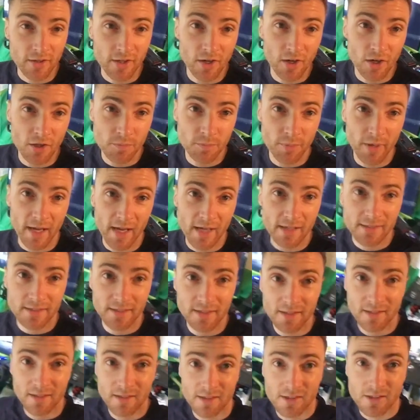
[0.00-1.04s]
car's packed,
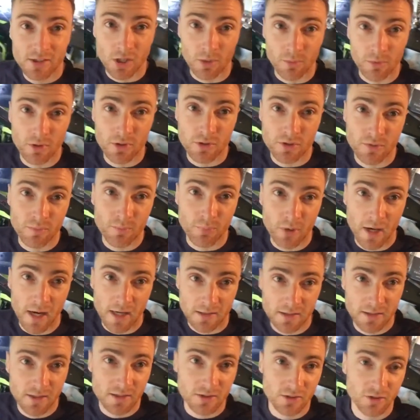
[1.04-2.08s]
it's time to do some
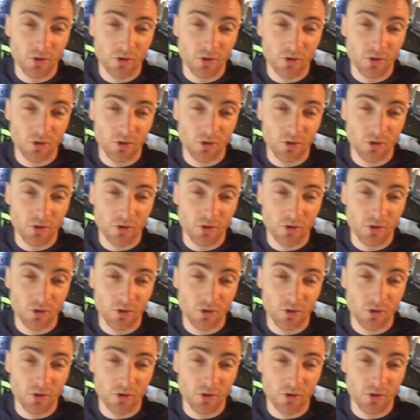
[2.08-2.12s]
practice